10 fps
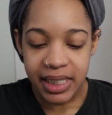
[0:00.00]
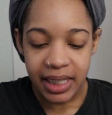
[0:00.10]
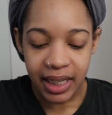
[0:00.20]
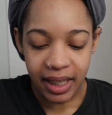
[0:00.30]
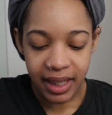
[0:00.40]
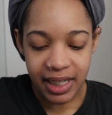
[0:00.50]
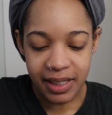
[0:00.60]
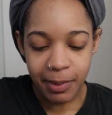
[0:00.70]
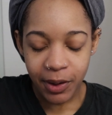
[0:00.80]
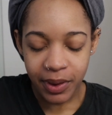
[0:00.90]
seeing things
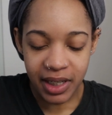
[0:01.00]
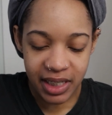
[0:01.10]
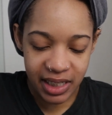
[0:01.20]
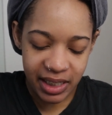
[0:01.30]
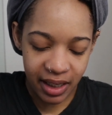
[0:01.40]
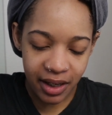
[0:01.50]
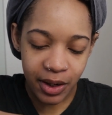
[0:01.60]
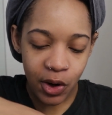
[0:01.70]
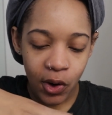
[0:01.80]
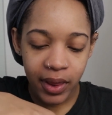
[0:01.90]
about this
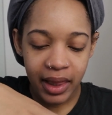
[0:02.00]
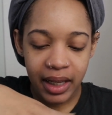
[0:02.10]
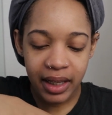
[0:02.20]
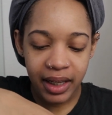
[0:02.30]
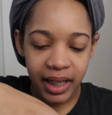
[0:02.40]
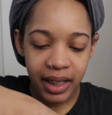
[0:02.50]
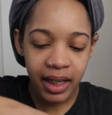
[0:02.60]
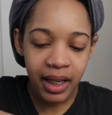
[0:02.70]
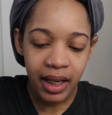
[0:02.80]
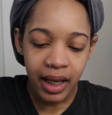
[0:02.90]
online
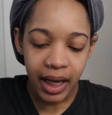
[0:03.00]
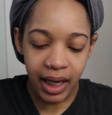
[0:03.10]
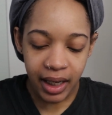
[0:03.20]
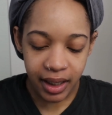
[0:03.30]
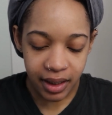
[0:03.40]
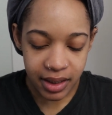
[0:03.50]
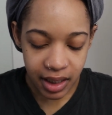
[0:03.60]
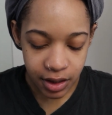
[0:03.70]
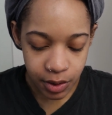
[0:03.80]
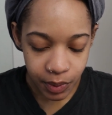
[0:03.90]
and I
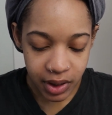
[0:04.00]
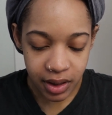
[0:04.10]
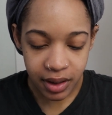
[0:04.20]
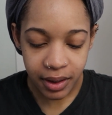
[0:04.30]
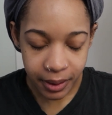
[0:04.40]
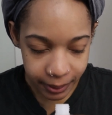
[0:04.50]
just wanna,